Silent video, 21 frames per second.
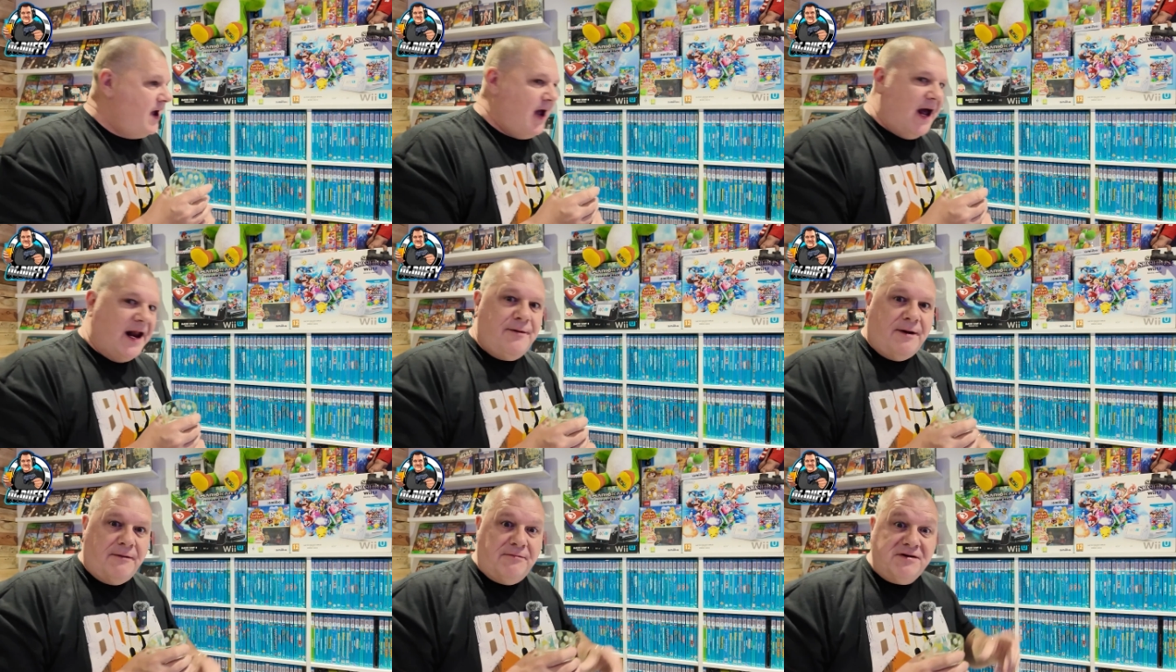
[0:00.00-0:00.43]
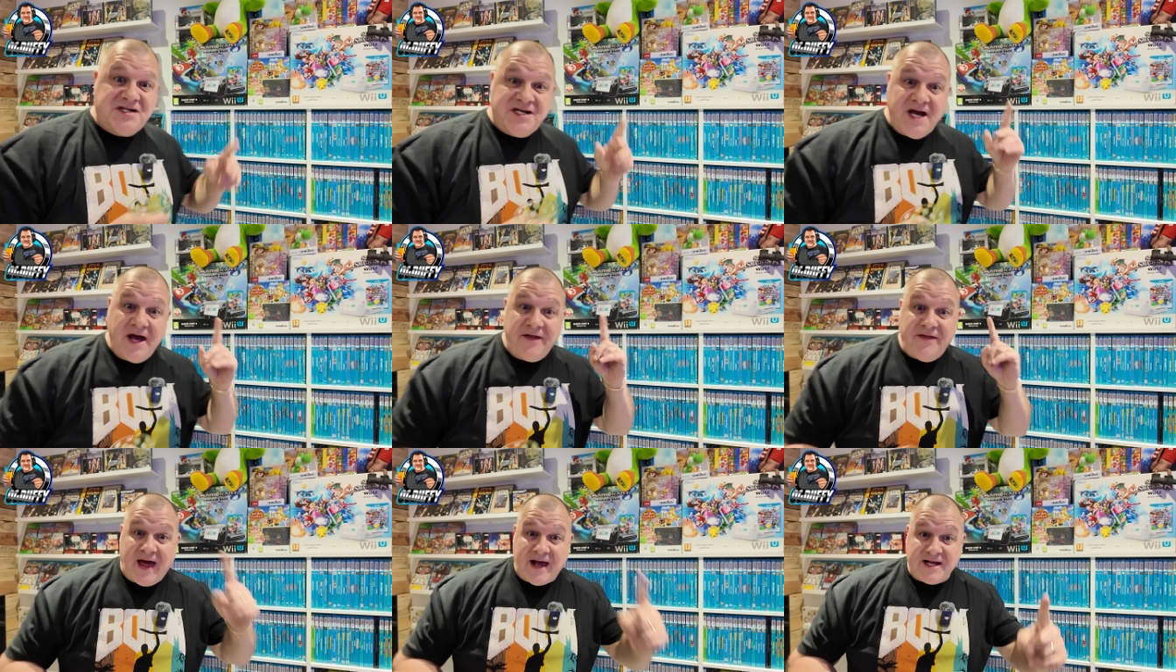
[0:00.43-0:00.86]
Anyway, let's
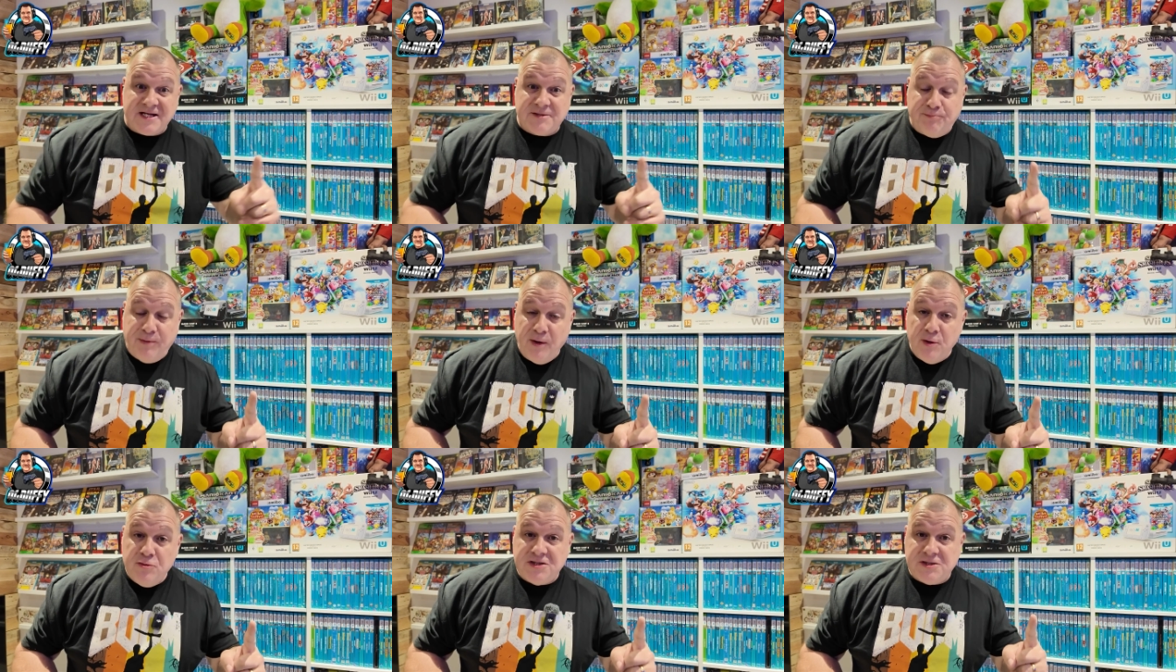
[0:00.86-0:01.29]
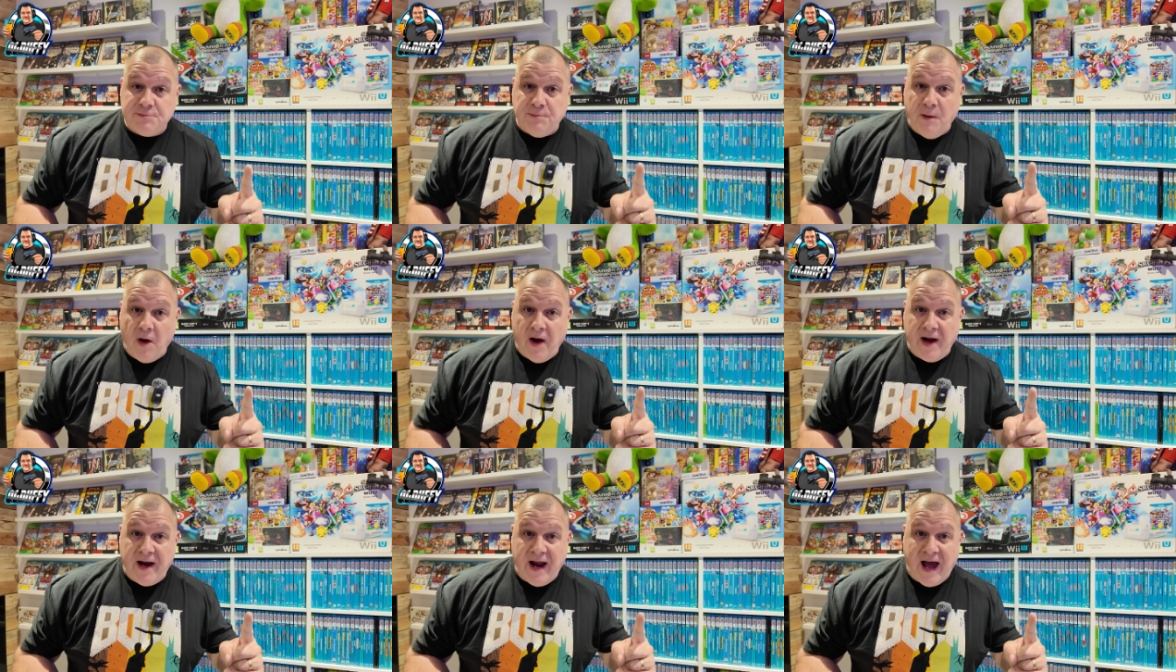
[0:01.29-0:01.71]
get that blue
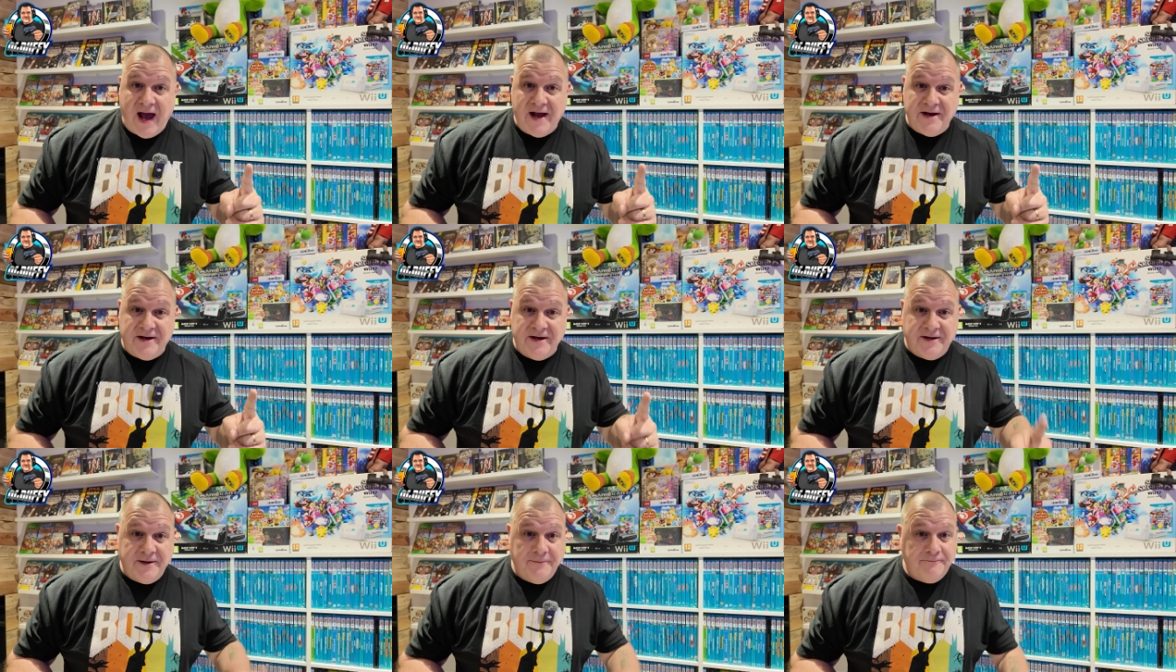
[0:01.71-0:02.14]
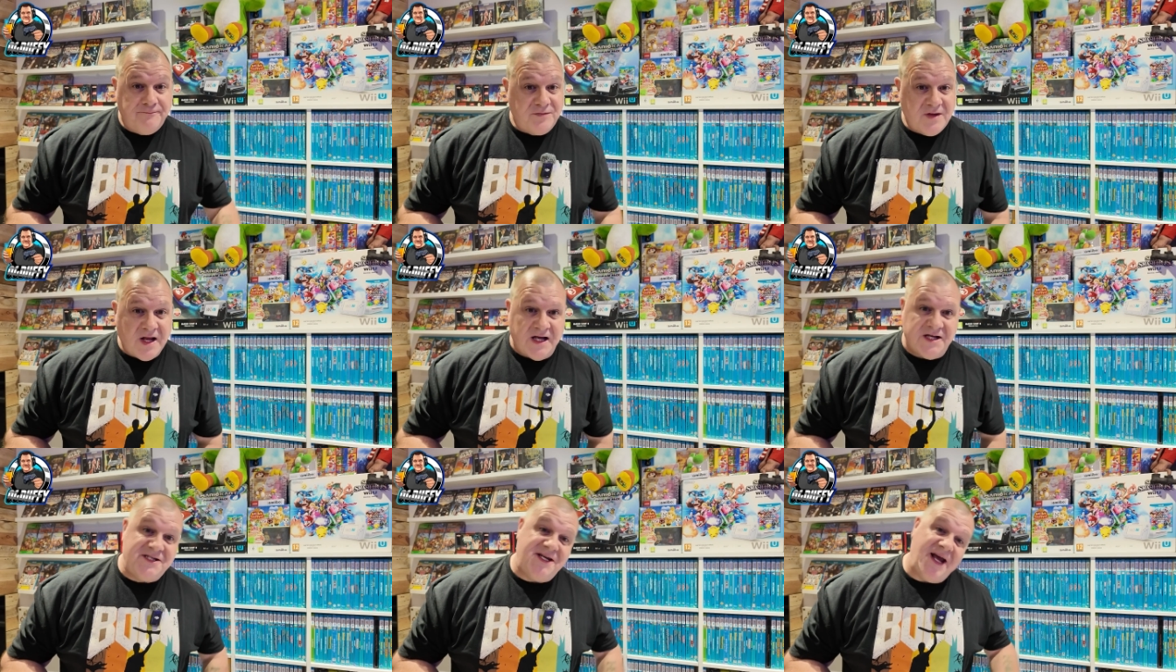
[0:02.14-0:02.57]
spine added
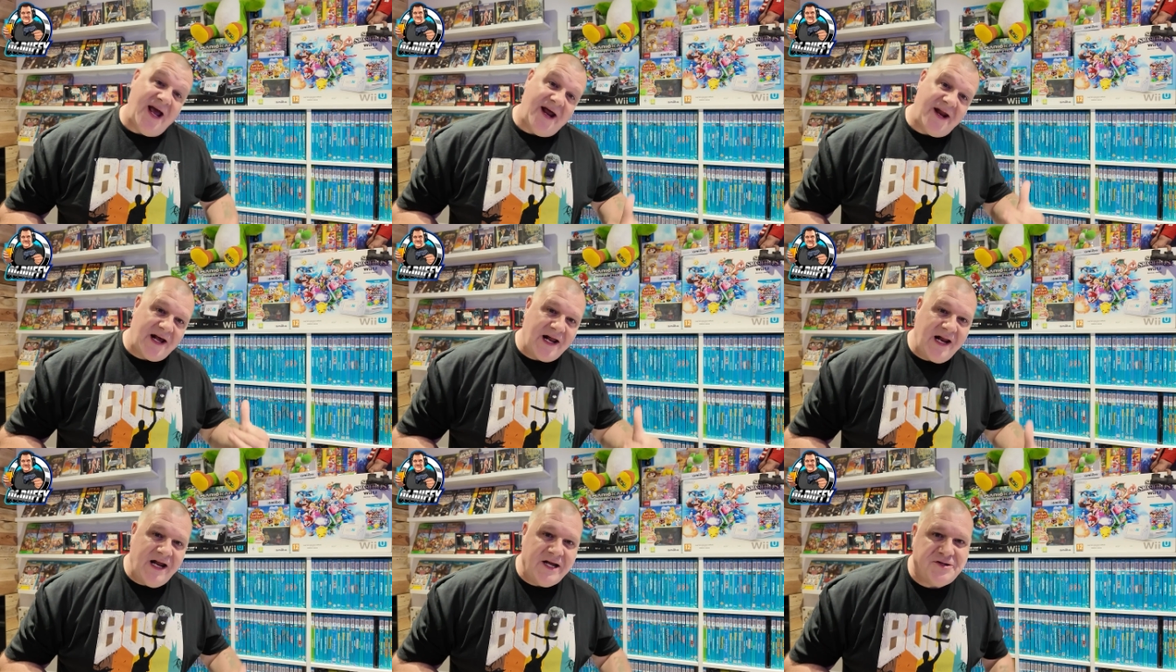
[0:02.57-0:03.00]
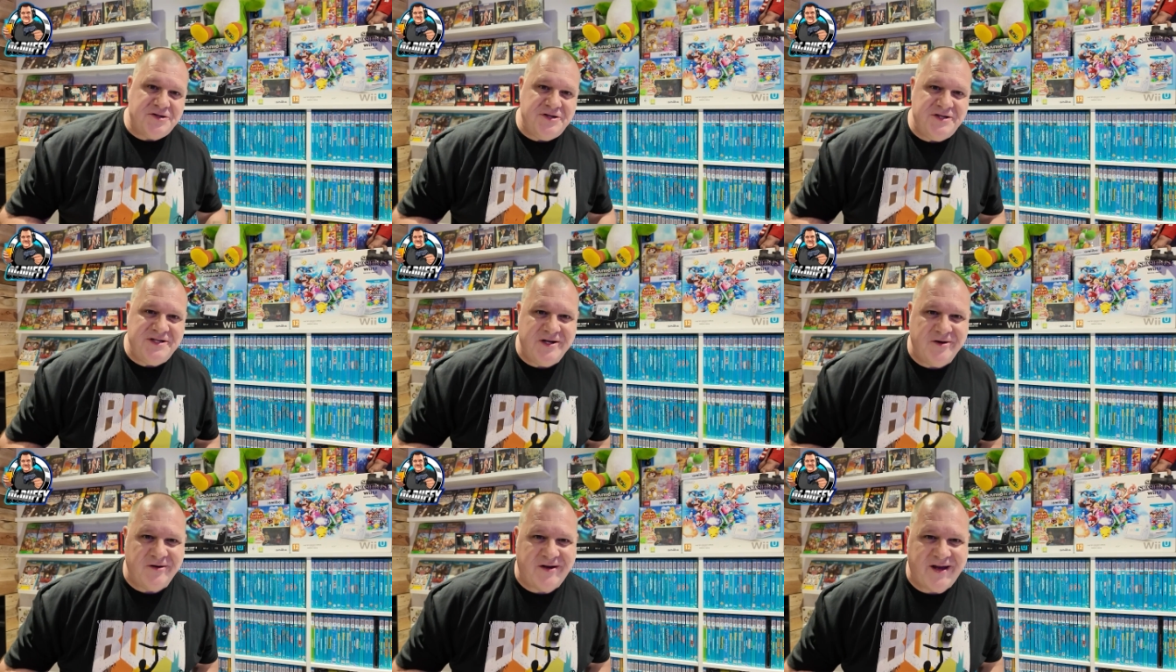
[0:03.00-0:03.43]
and see how the
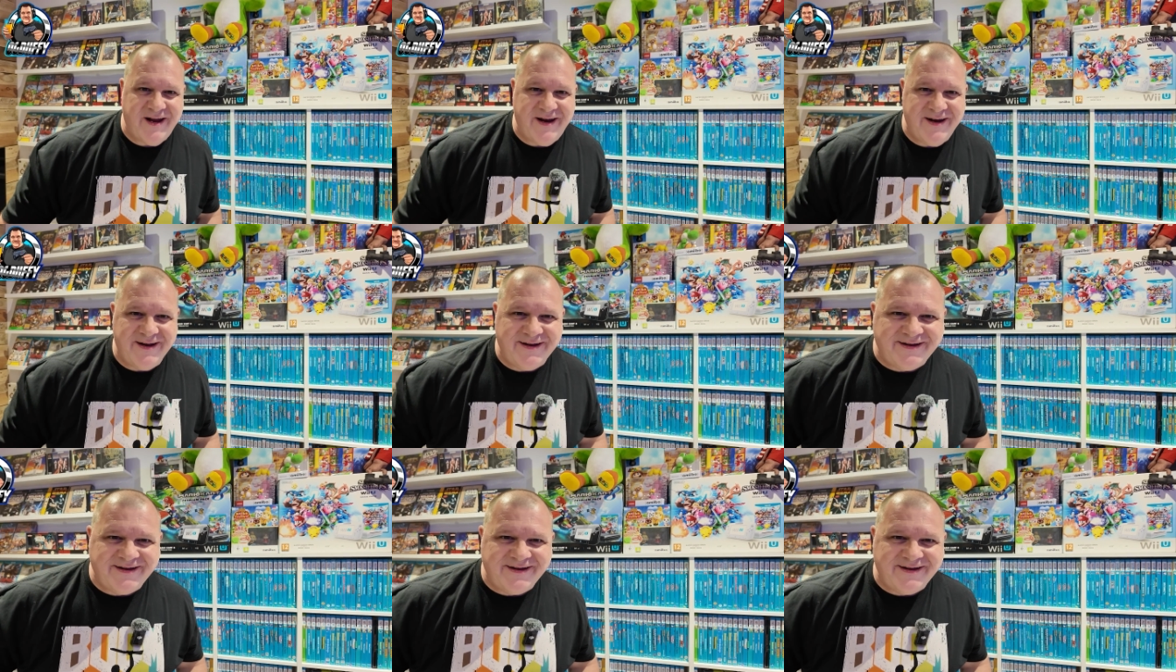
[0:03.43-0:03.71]
collection's looking.